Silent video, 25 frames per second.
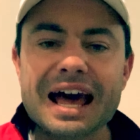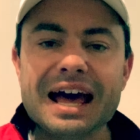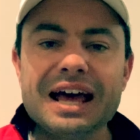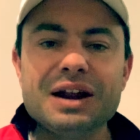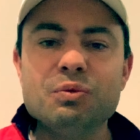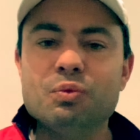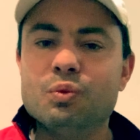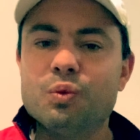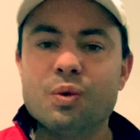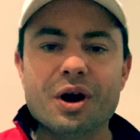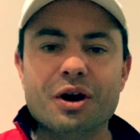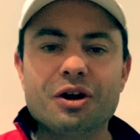
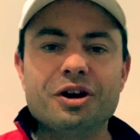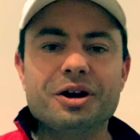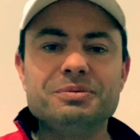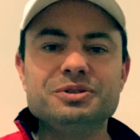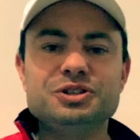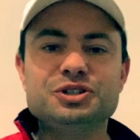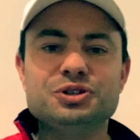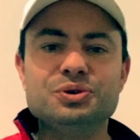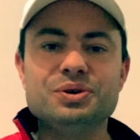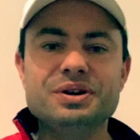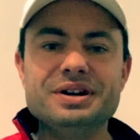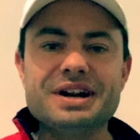and welcome
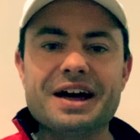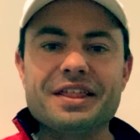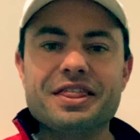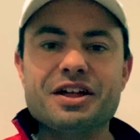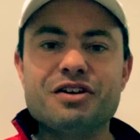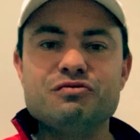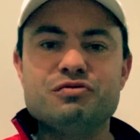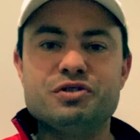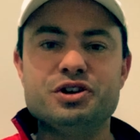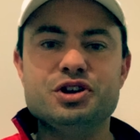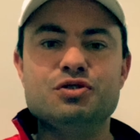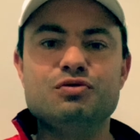to
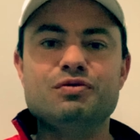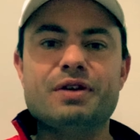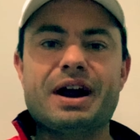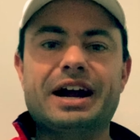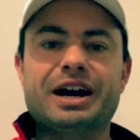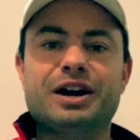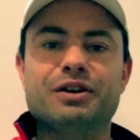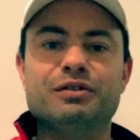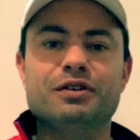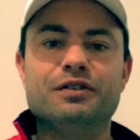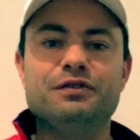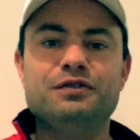another Real
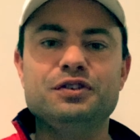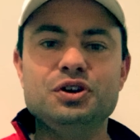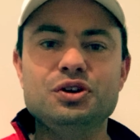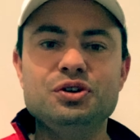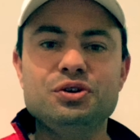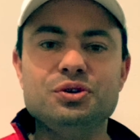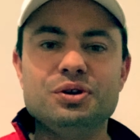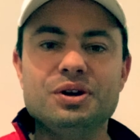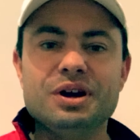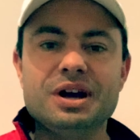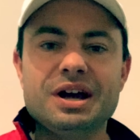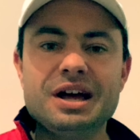Racket
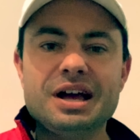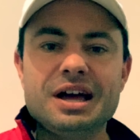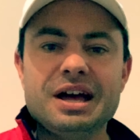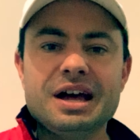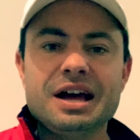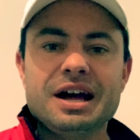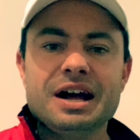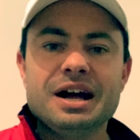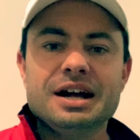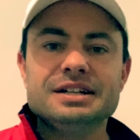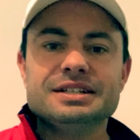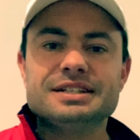review.
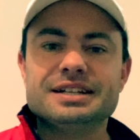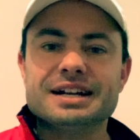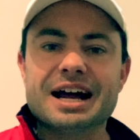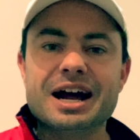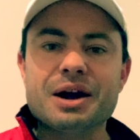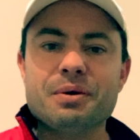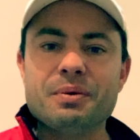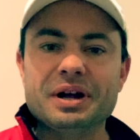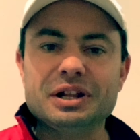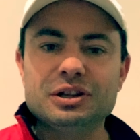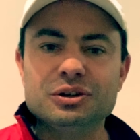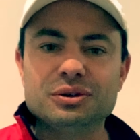
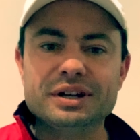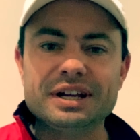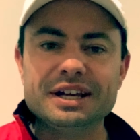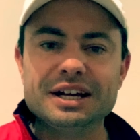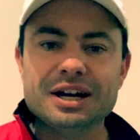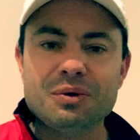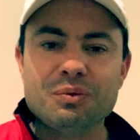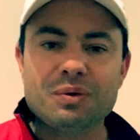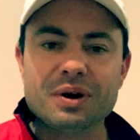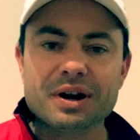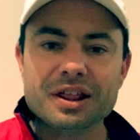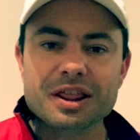Today we're looking
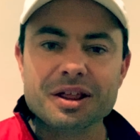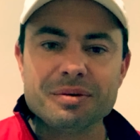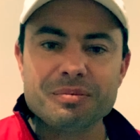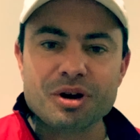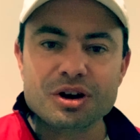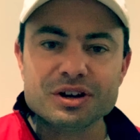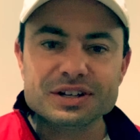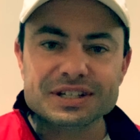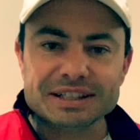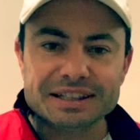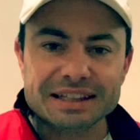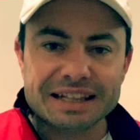at one of the
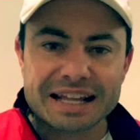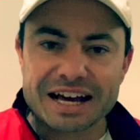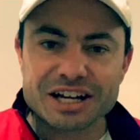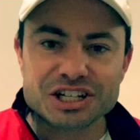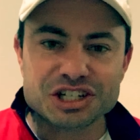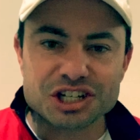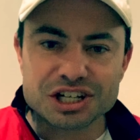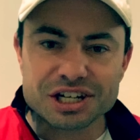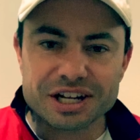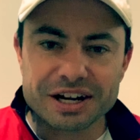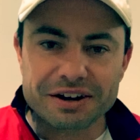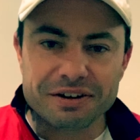most
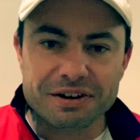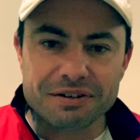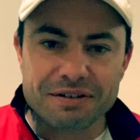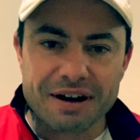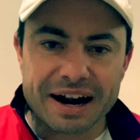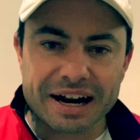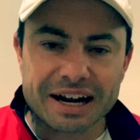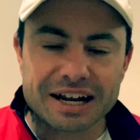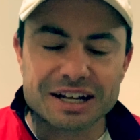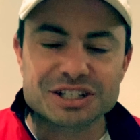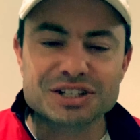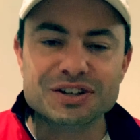legendary
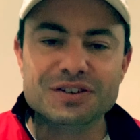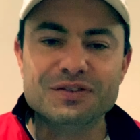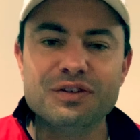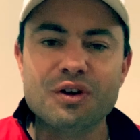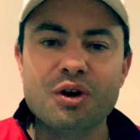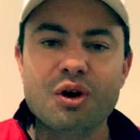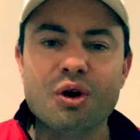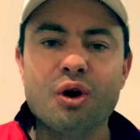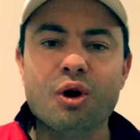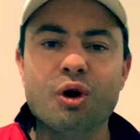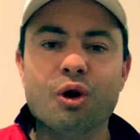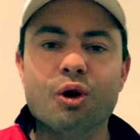rackets of
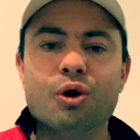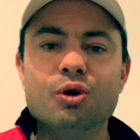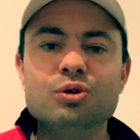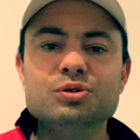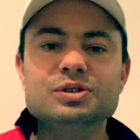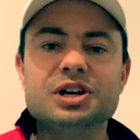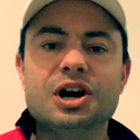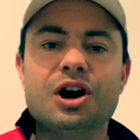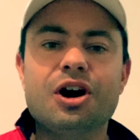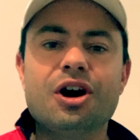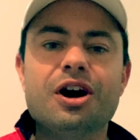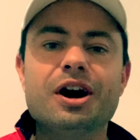all
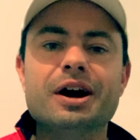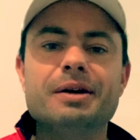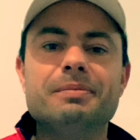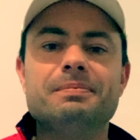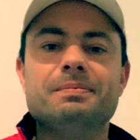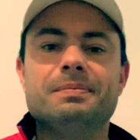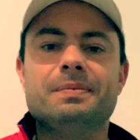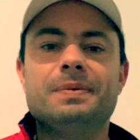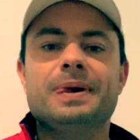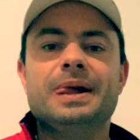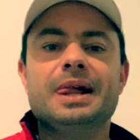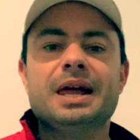
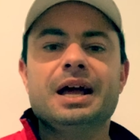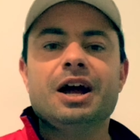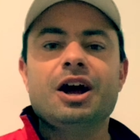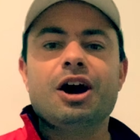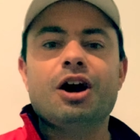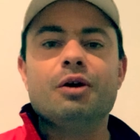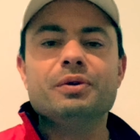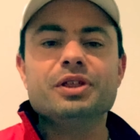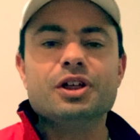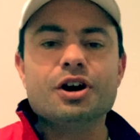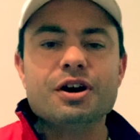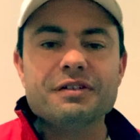time.
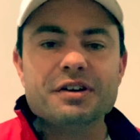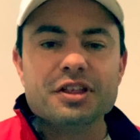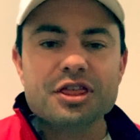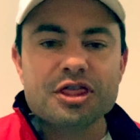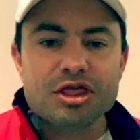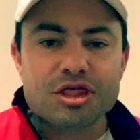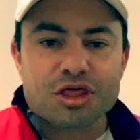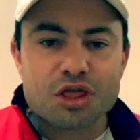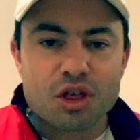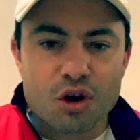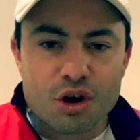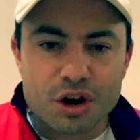With over
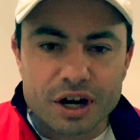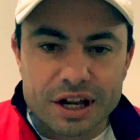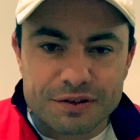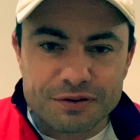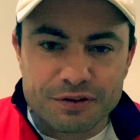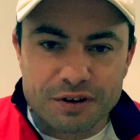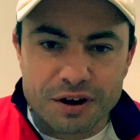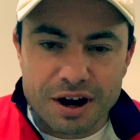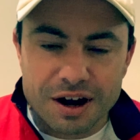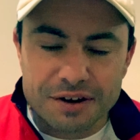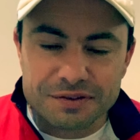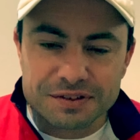
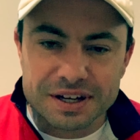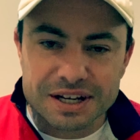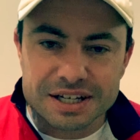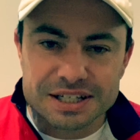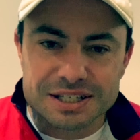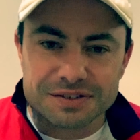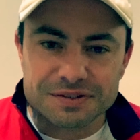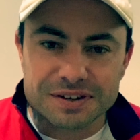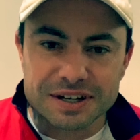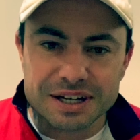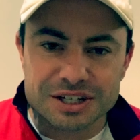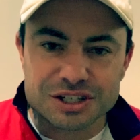35
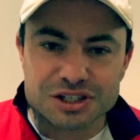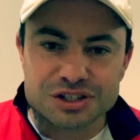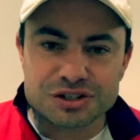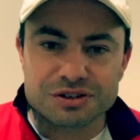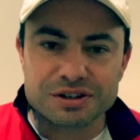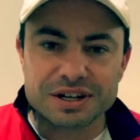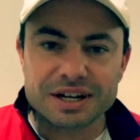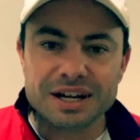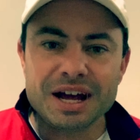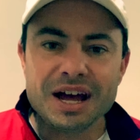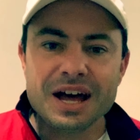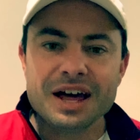years of
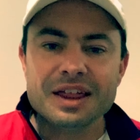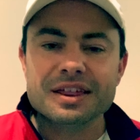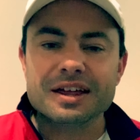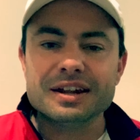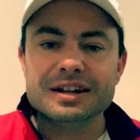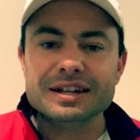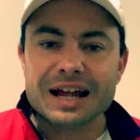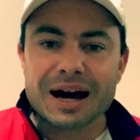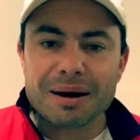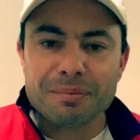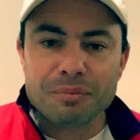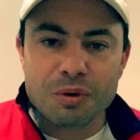history, the
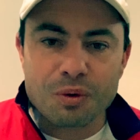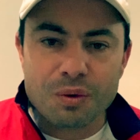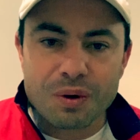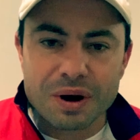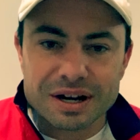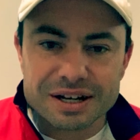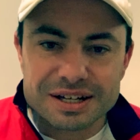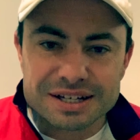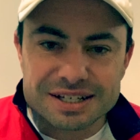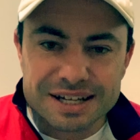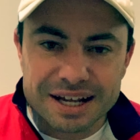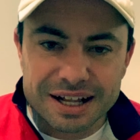
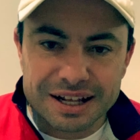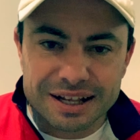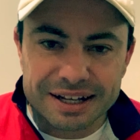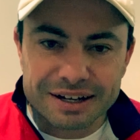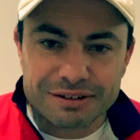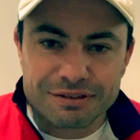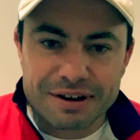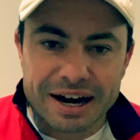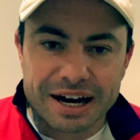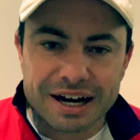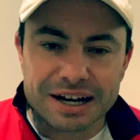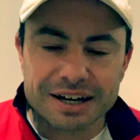#1
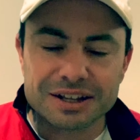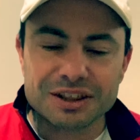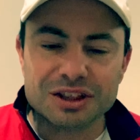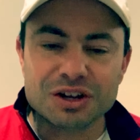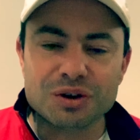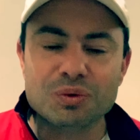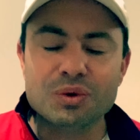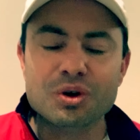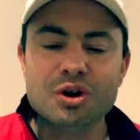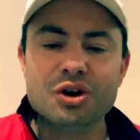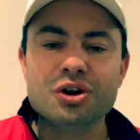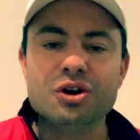selling racket in
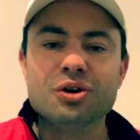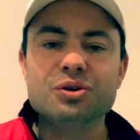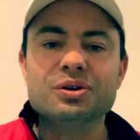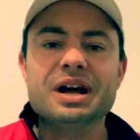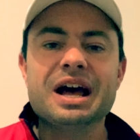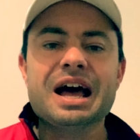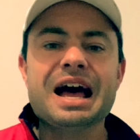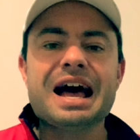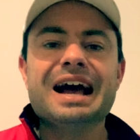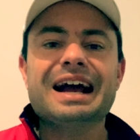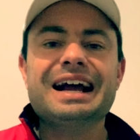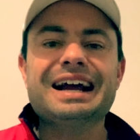the
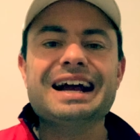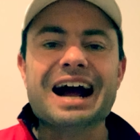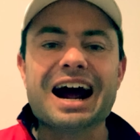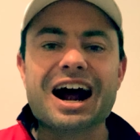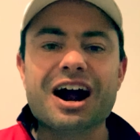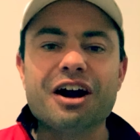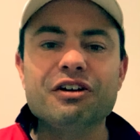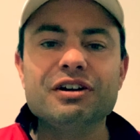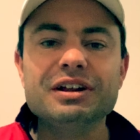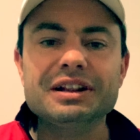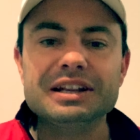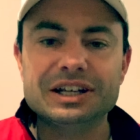world,
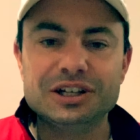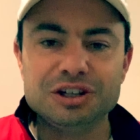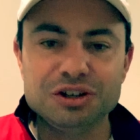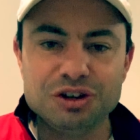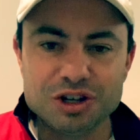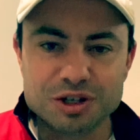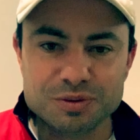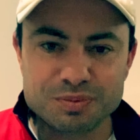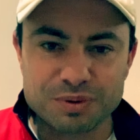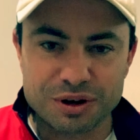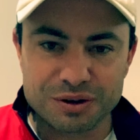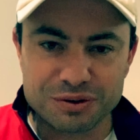currently
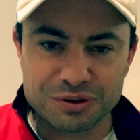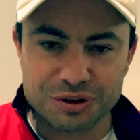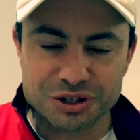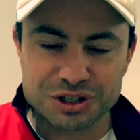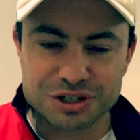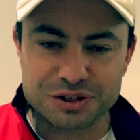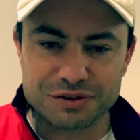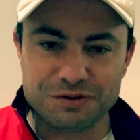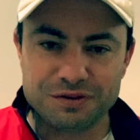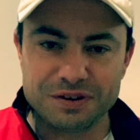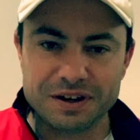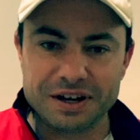used by
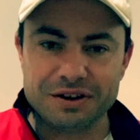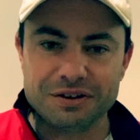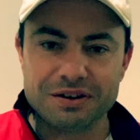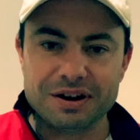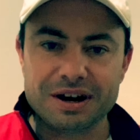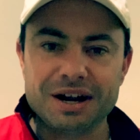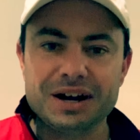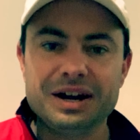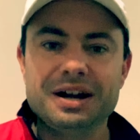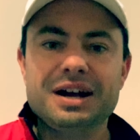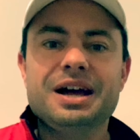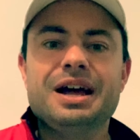Roger
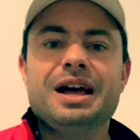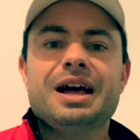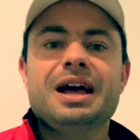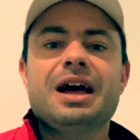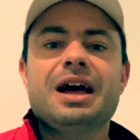Federer,